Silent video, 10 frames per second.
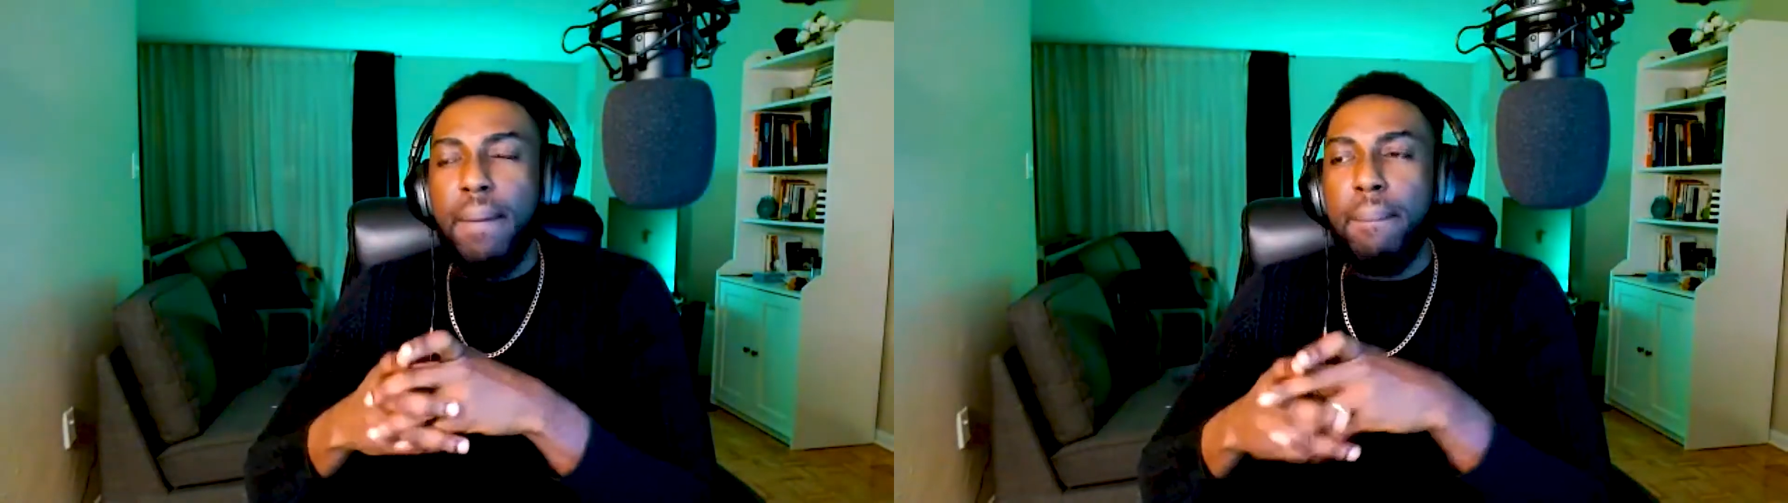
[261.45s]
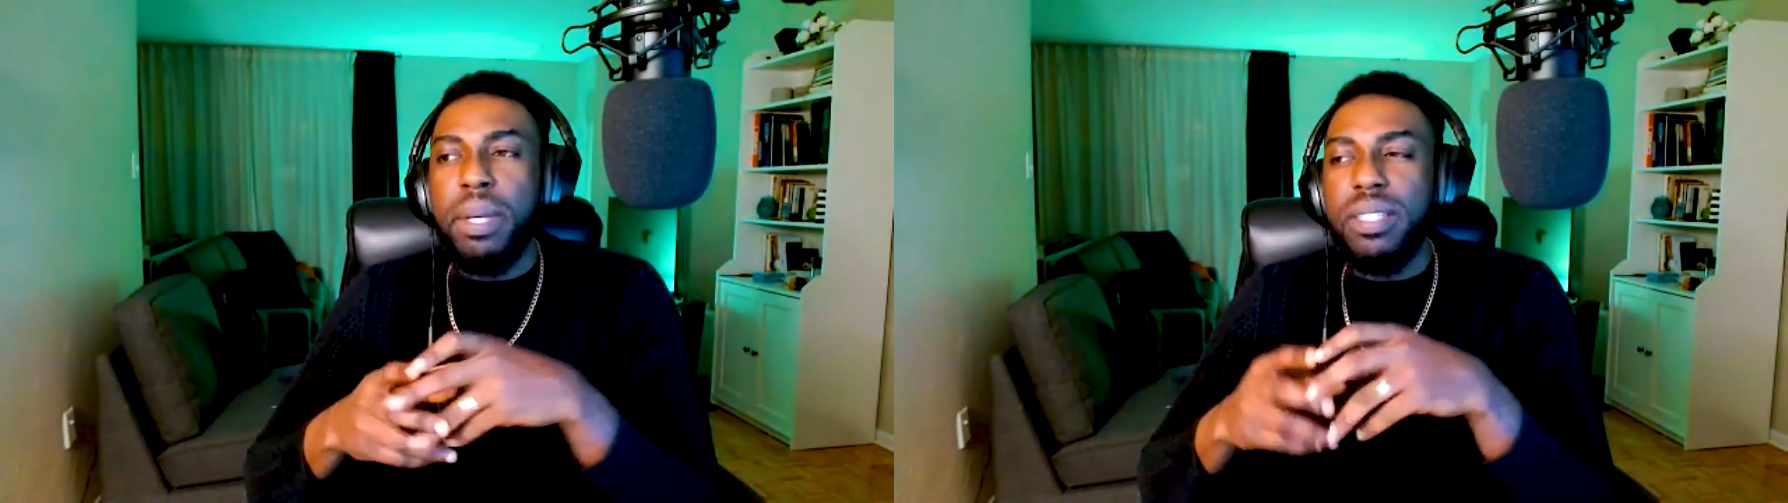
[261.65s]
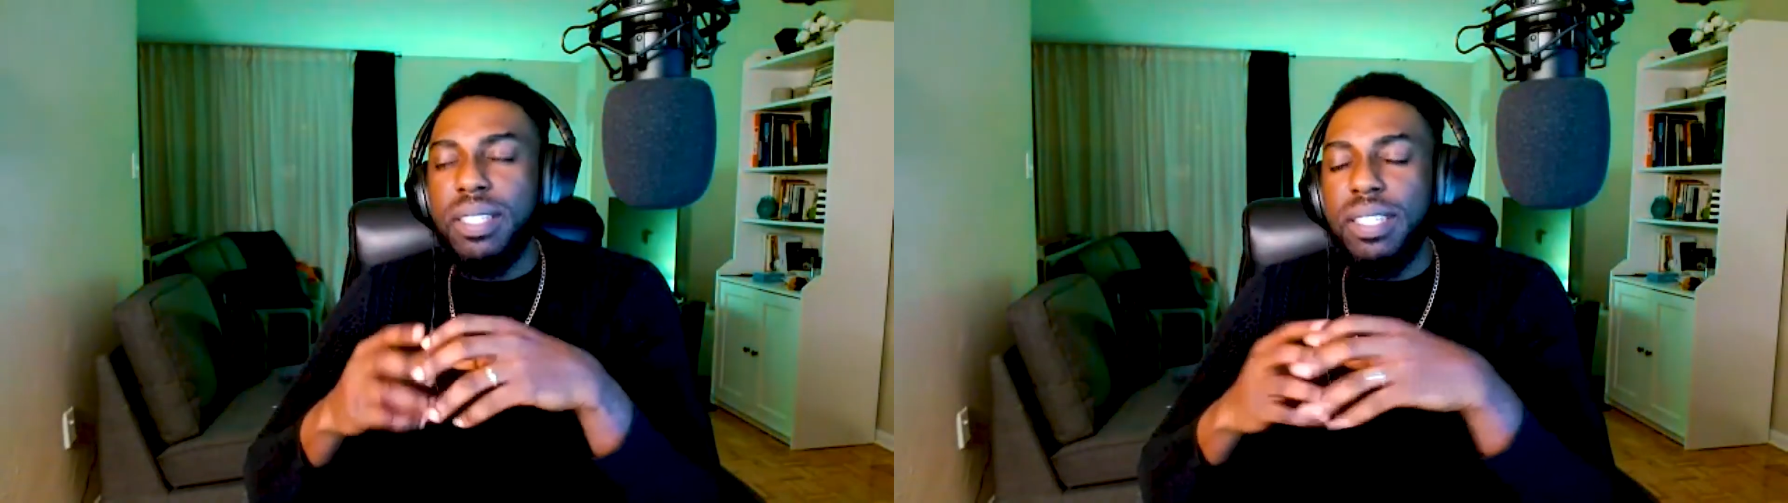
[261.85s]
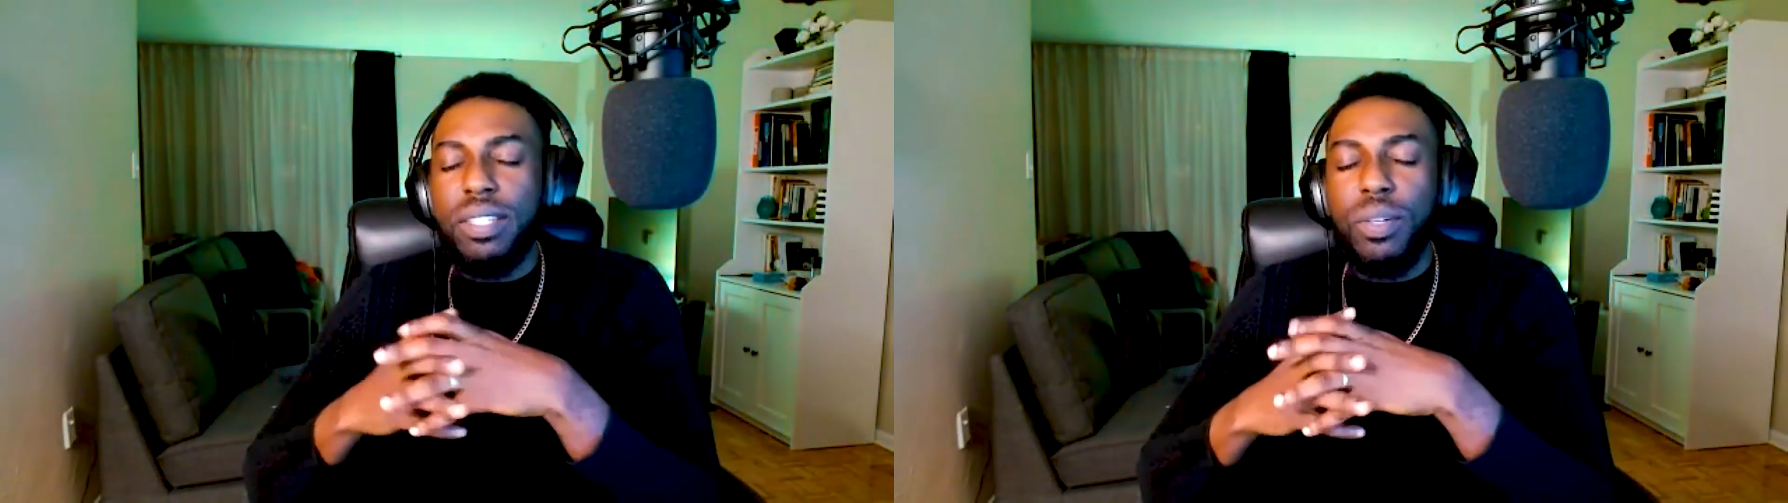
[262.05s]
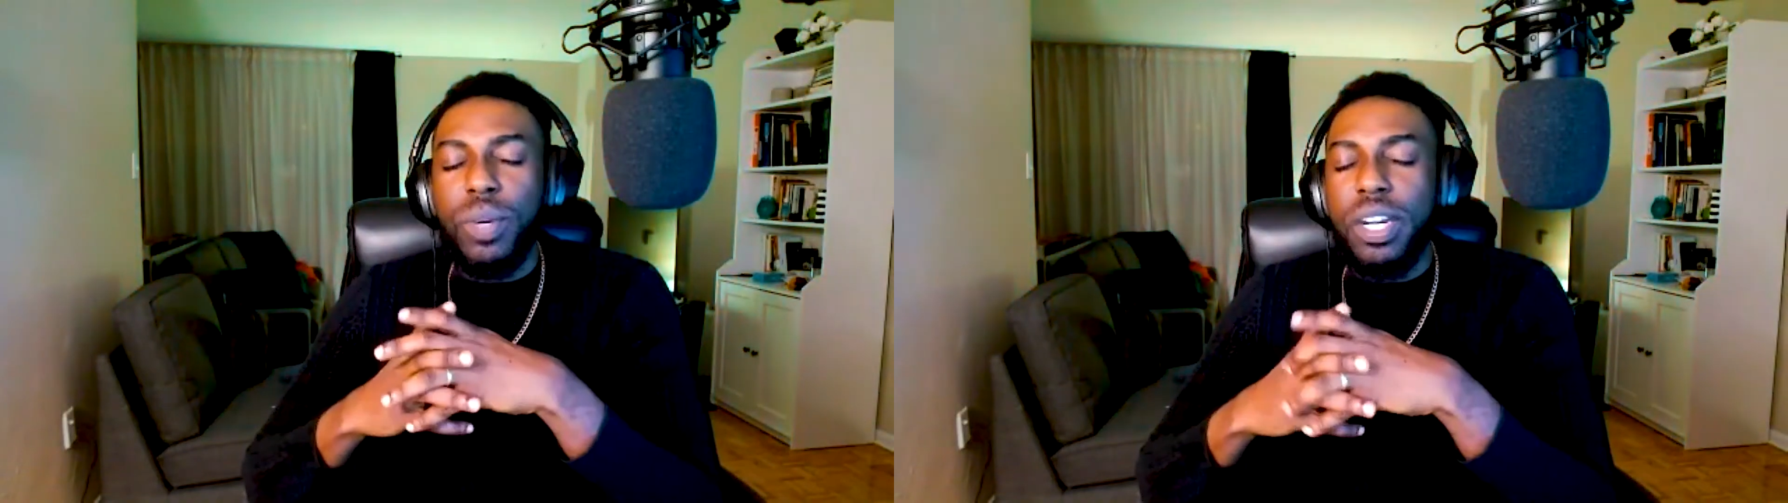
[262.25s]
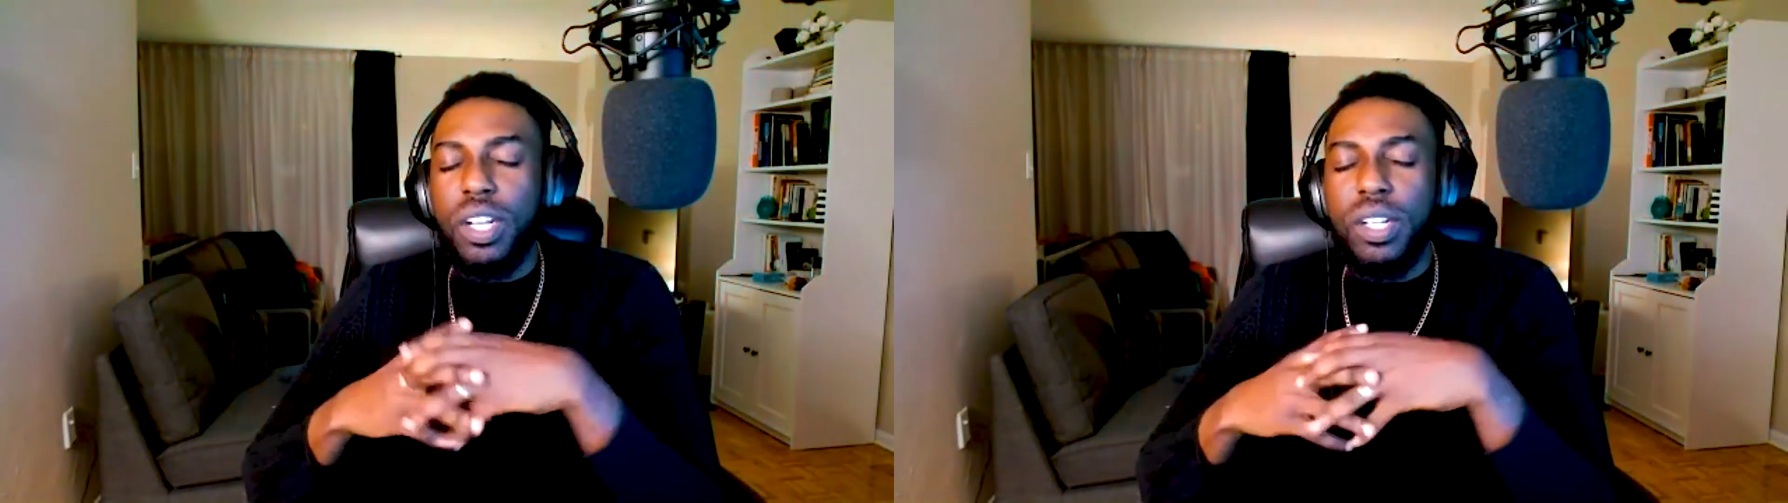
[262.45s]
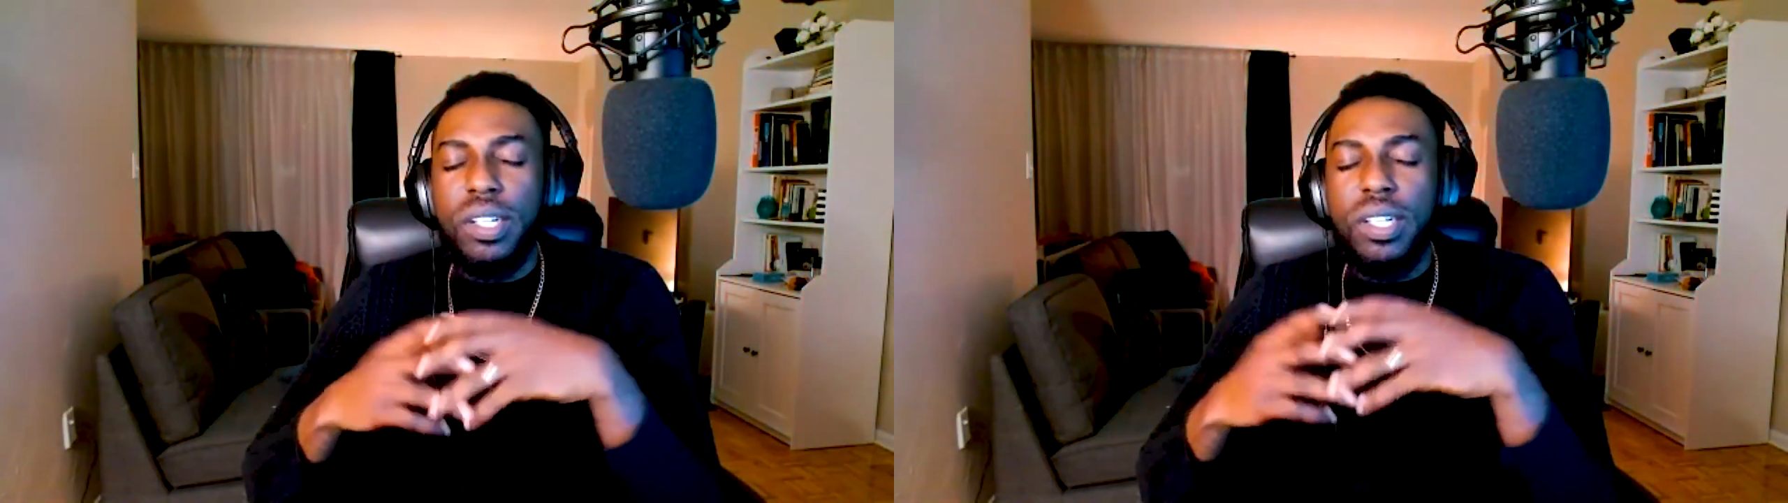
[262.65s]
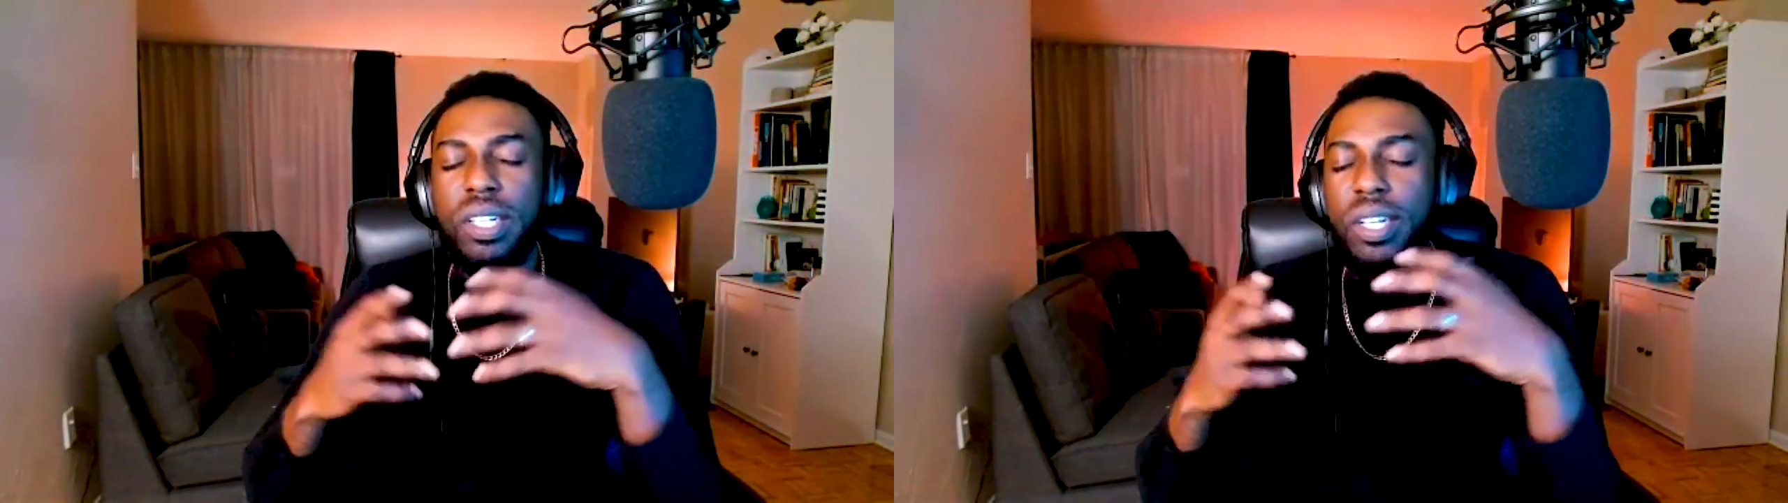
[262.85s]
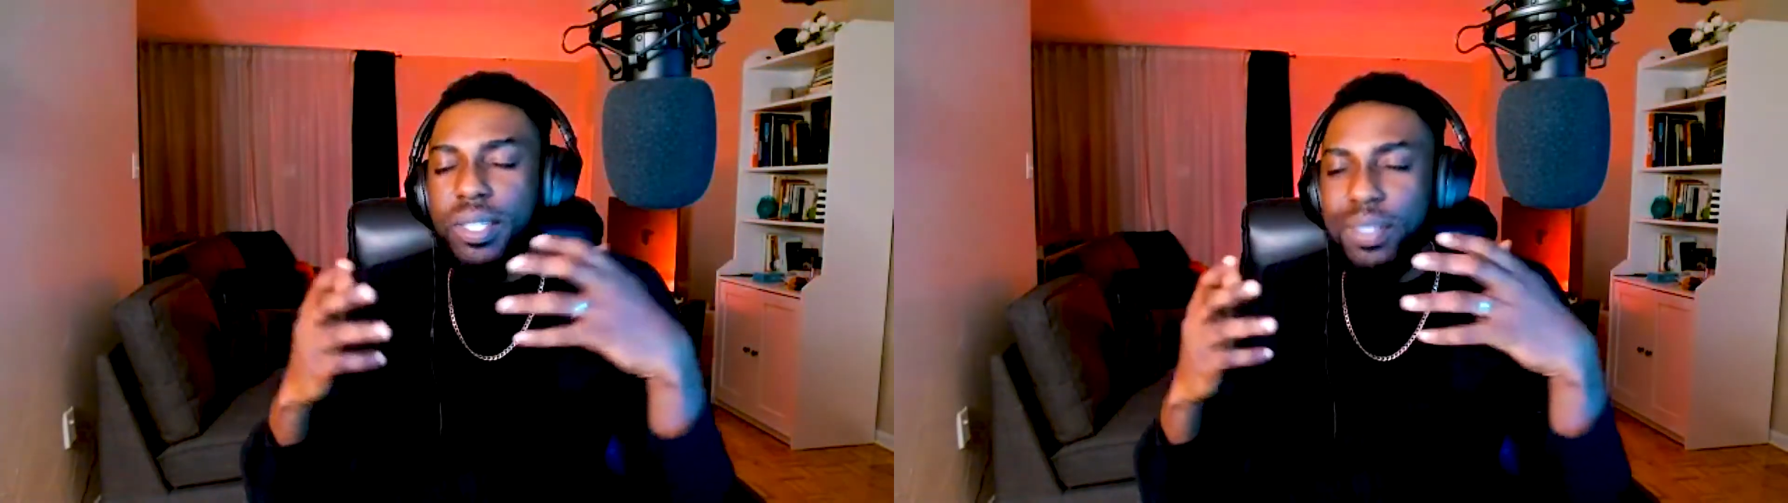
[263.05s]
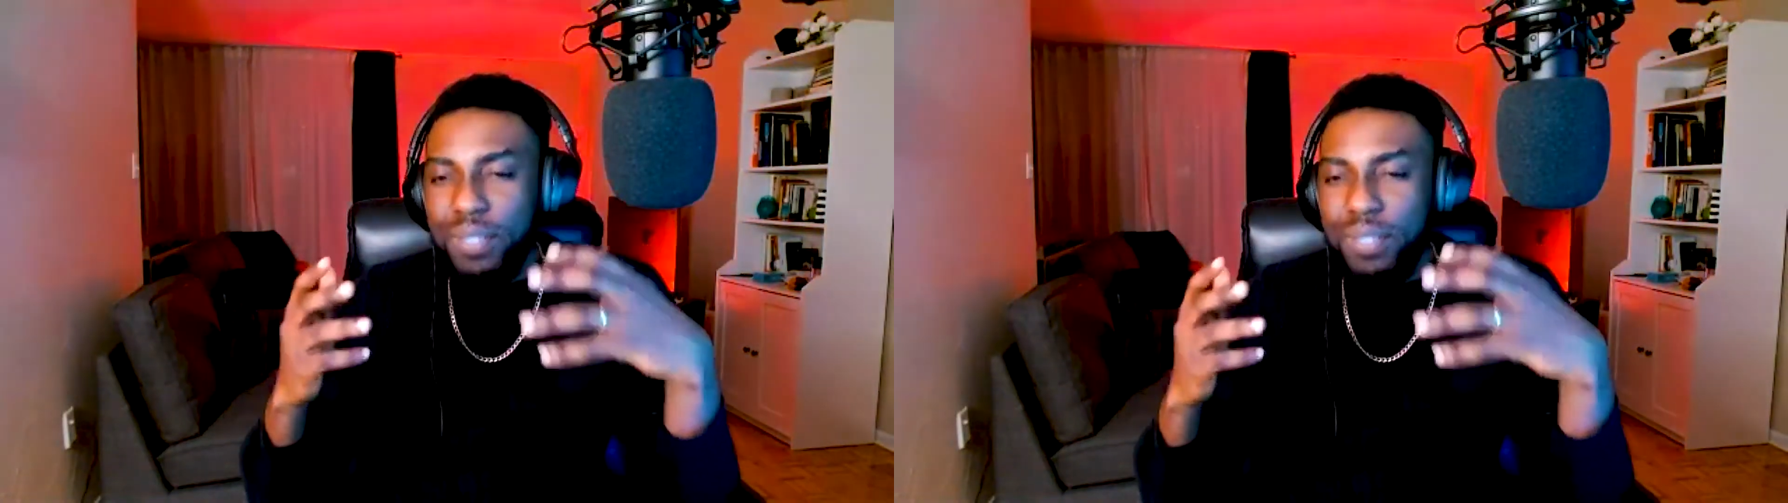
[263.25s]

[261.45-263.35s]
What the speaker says: but there were a lot of